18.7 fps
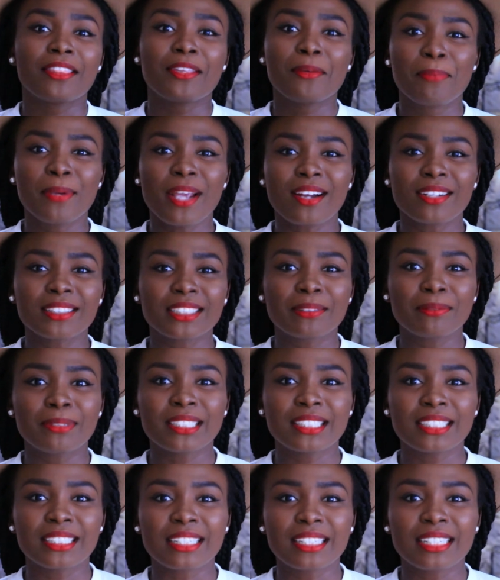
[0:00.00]
the brt
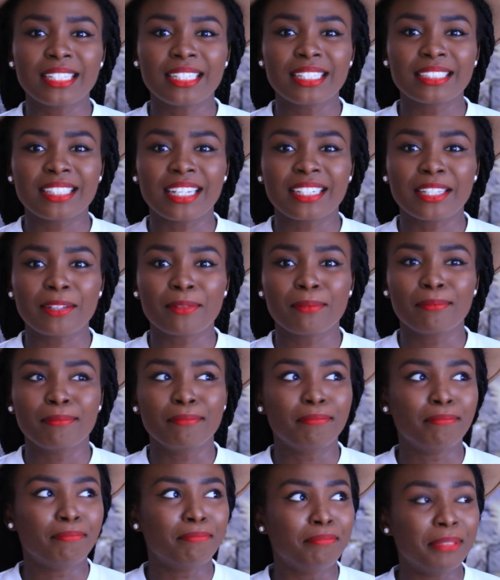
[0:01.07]
basically is like a
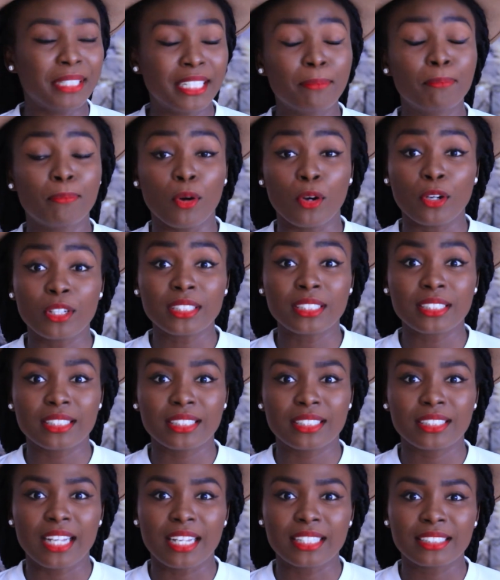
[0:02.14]
big
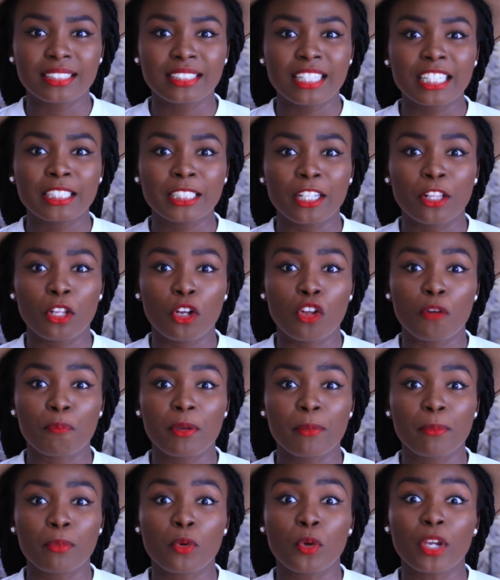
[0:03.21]
bus that takes a lot of
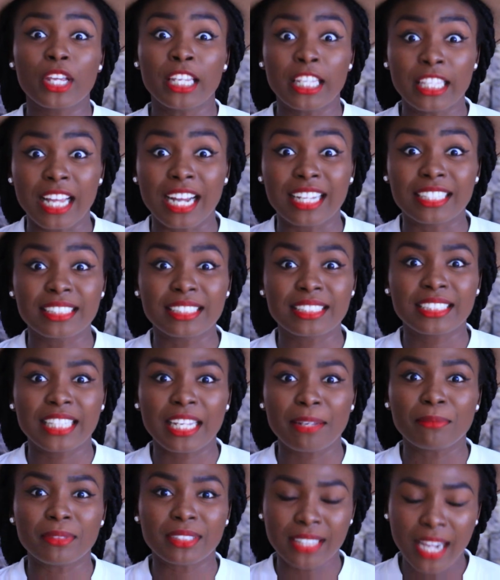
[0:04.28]
people in at the
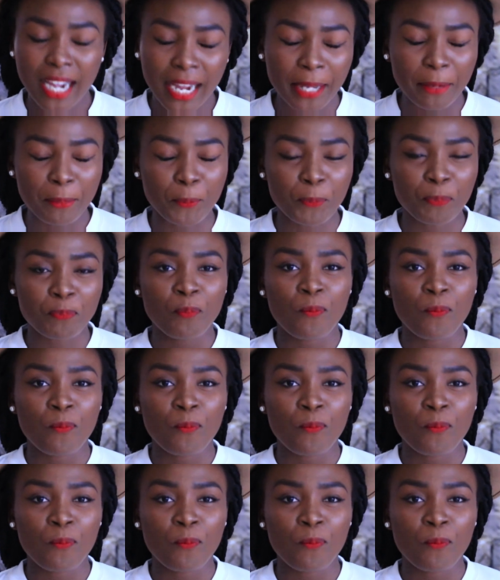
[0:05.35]
same time